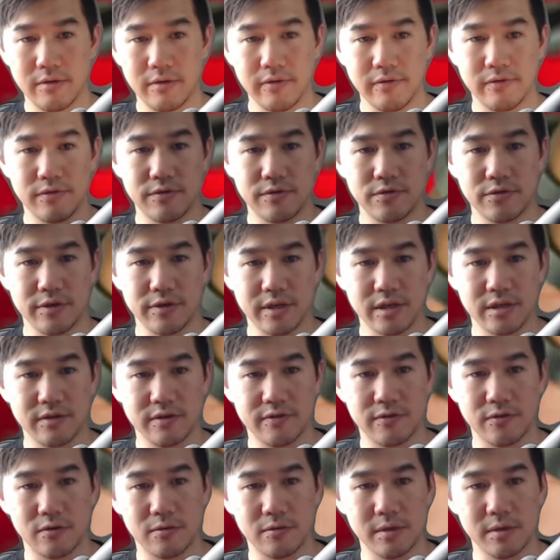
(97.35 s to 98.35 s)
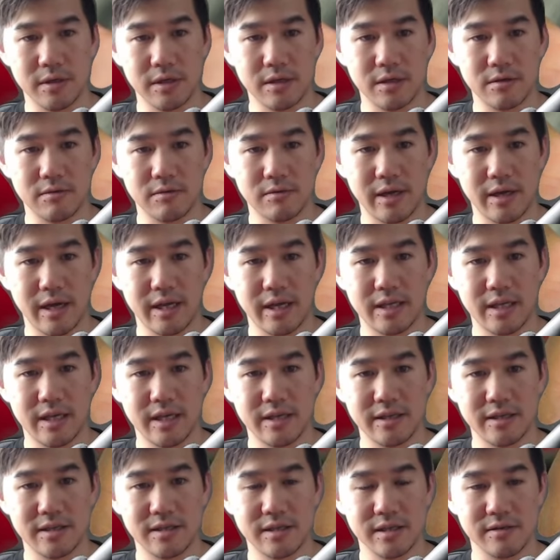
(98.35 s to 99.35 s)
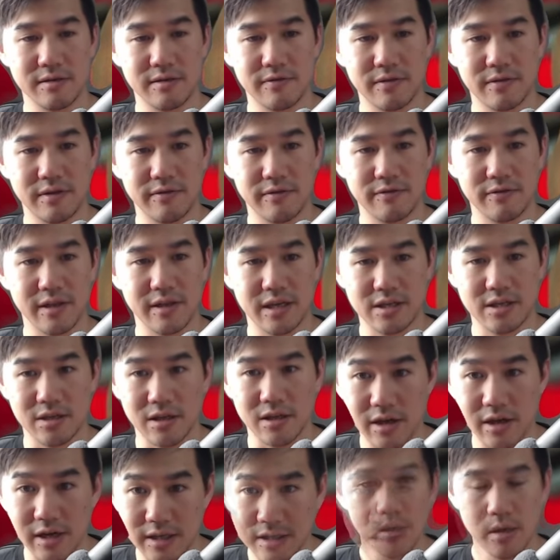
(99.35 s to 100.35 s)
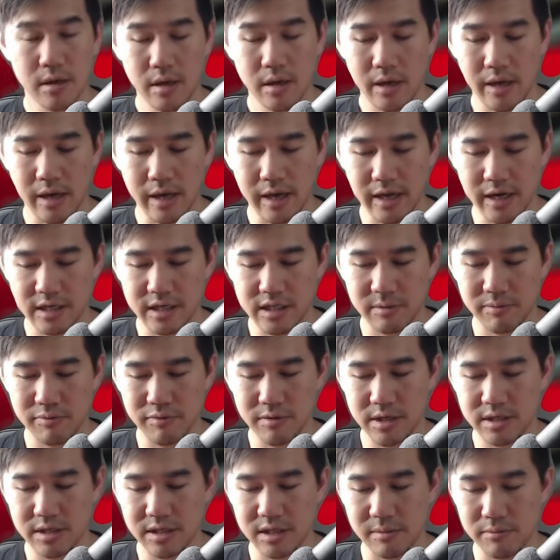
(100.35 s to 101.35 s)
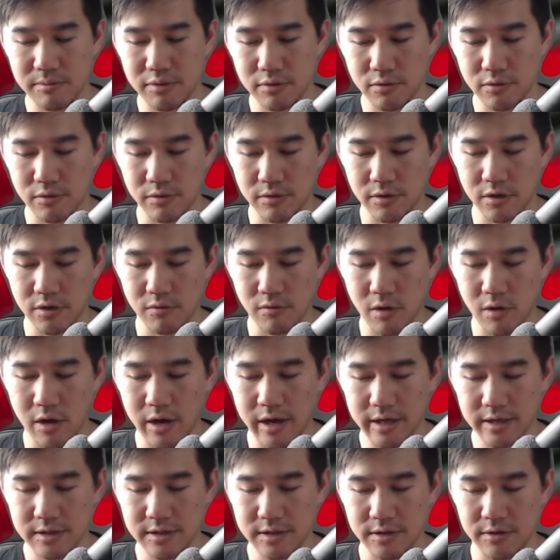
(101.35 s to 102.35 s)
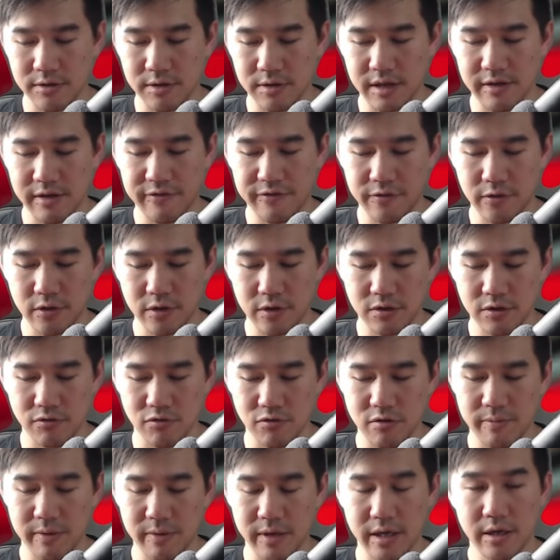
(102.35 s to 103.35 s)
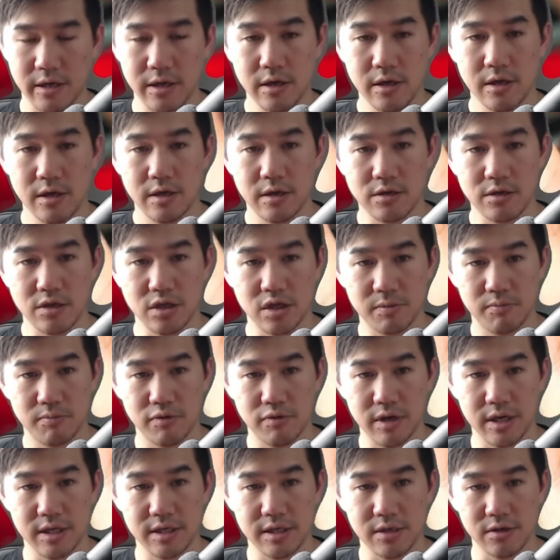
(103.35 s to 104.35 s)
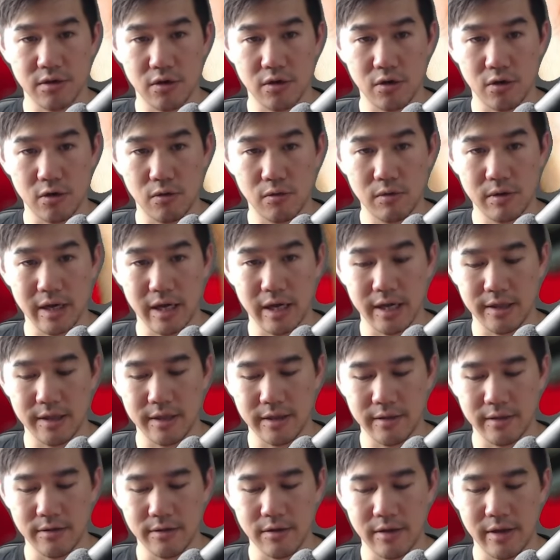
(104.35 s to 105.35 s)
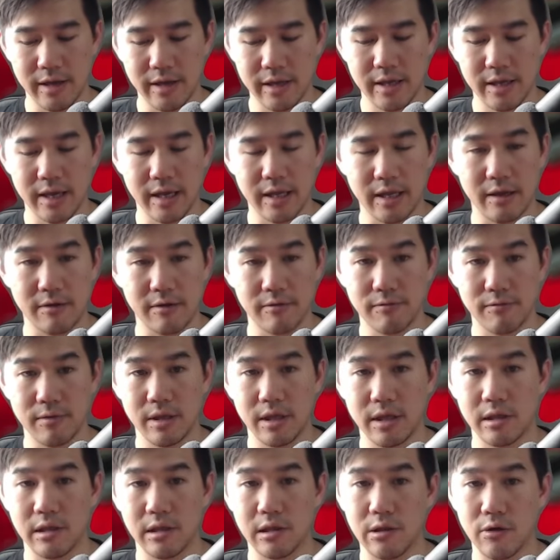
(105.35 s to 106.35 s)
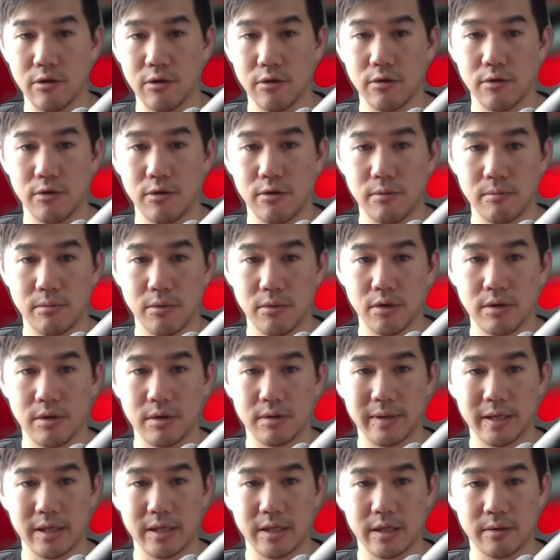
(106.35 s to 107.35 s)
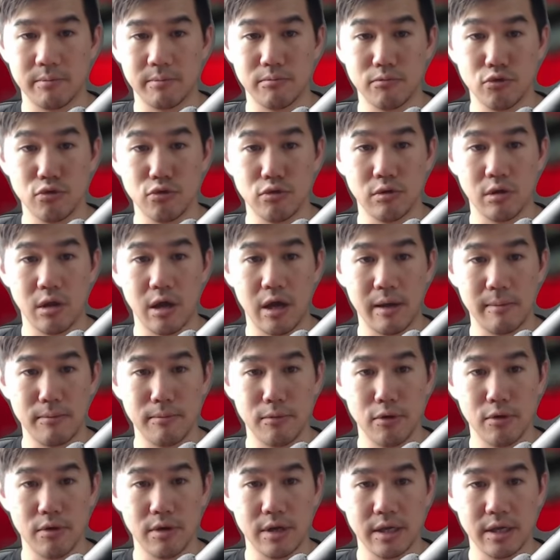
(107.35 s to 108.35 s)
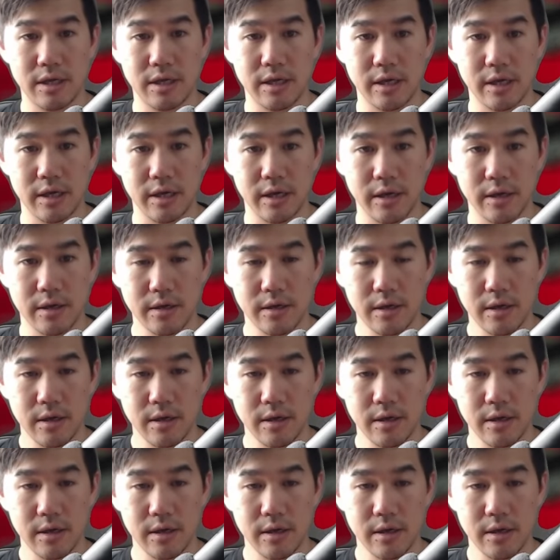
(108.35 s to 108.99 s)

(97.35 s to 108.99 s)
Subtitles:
It's transformed it into an 18650 flashlight, and it's a pretty simple UI. So the first grouping, just press and hold, and you get a really low mode, the moonlight mode in here.